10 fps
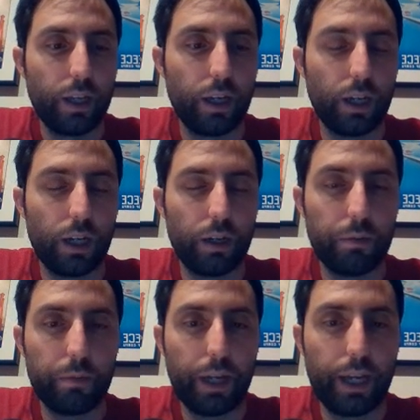
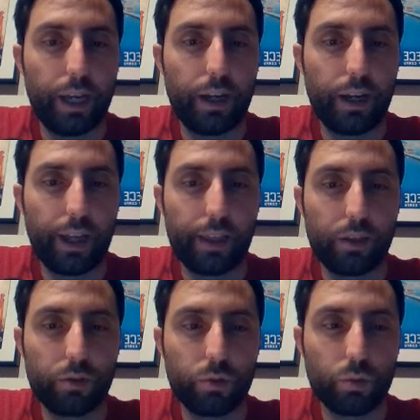And I think
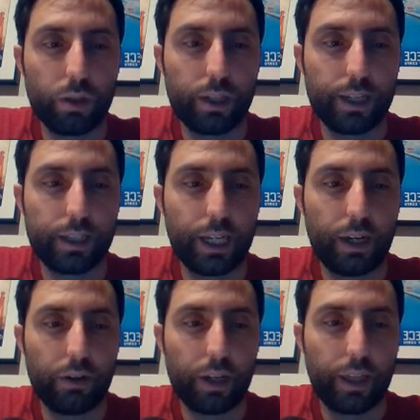this one's worth testing
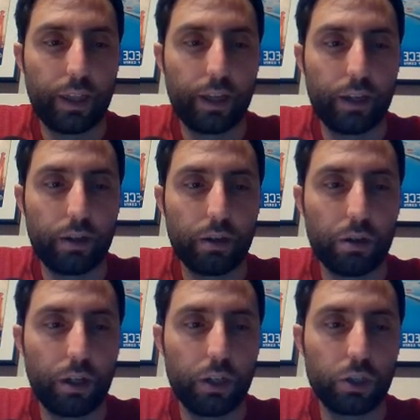out. I think
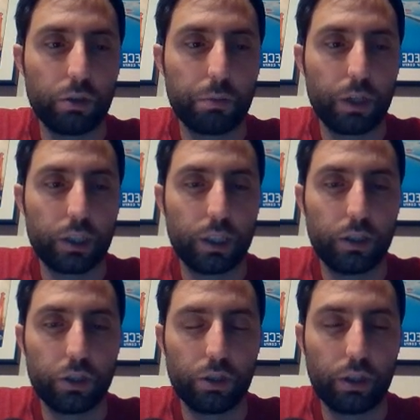initial impression,
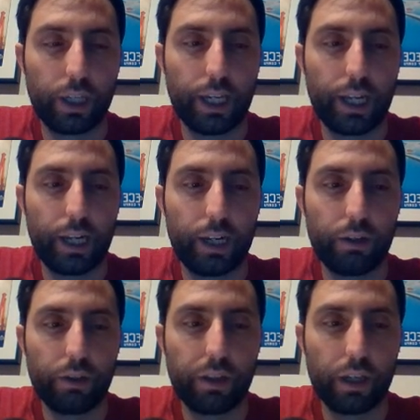just looking at it, I
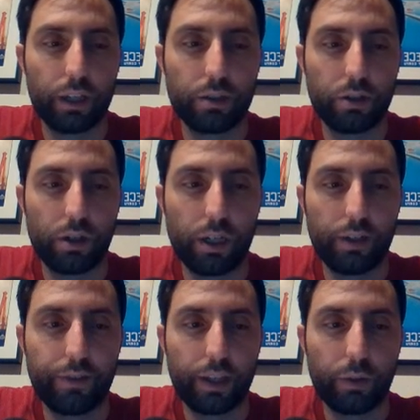don't think it's good
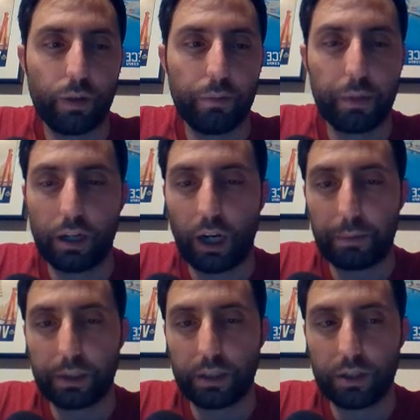enough. I think we have better
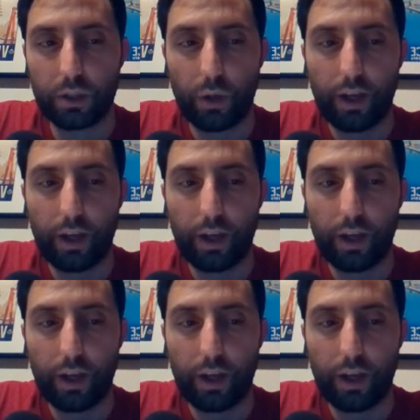options.